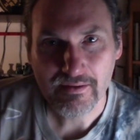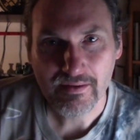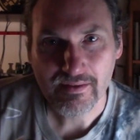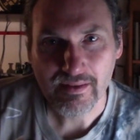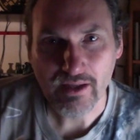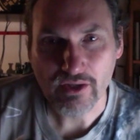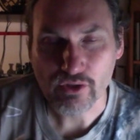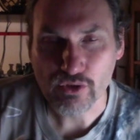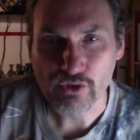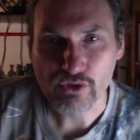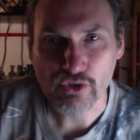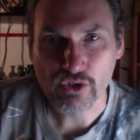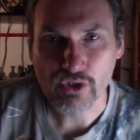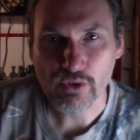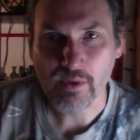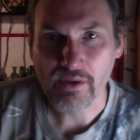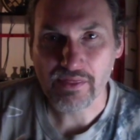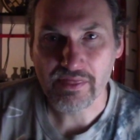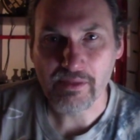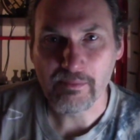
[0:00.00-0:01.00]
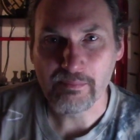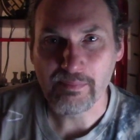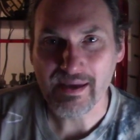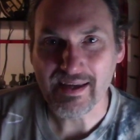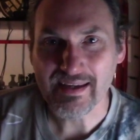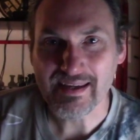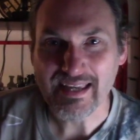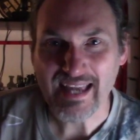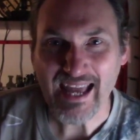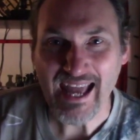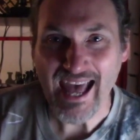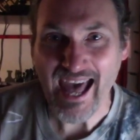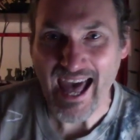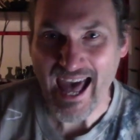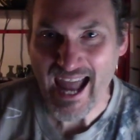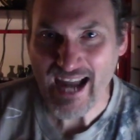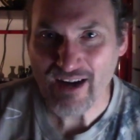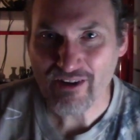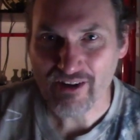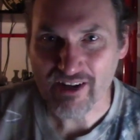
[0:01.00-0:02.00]
that you do with the big
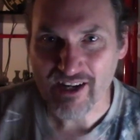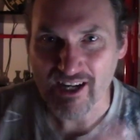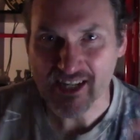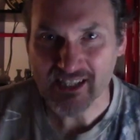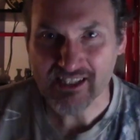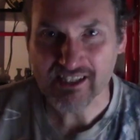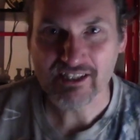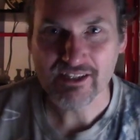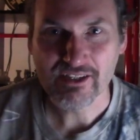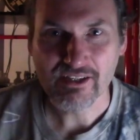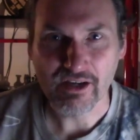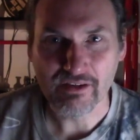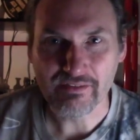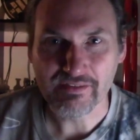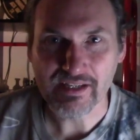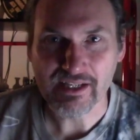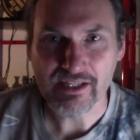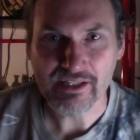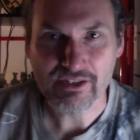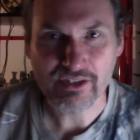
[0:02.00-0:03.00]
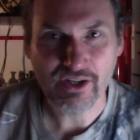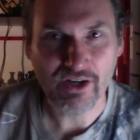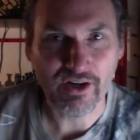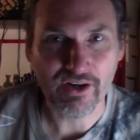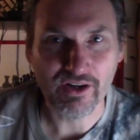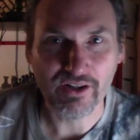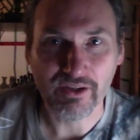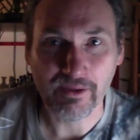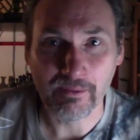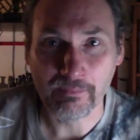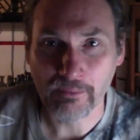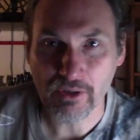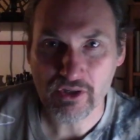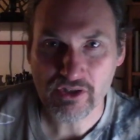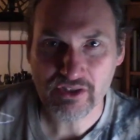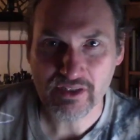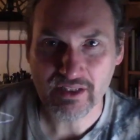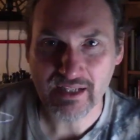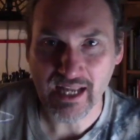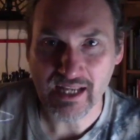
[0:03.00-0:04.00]
aggregate of the internal
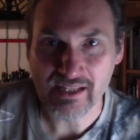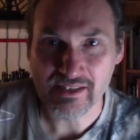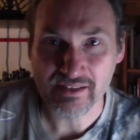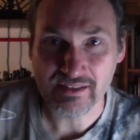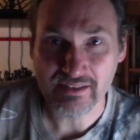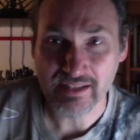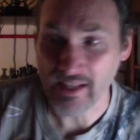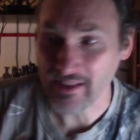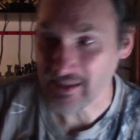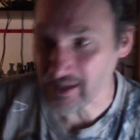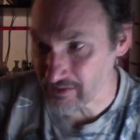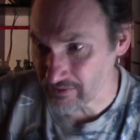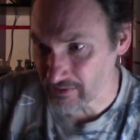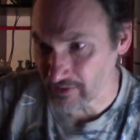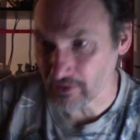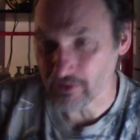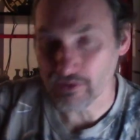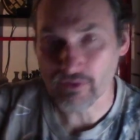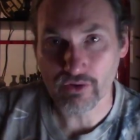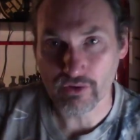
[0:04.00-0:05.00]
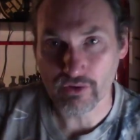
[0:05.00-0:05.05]
combustion engine and the even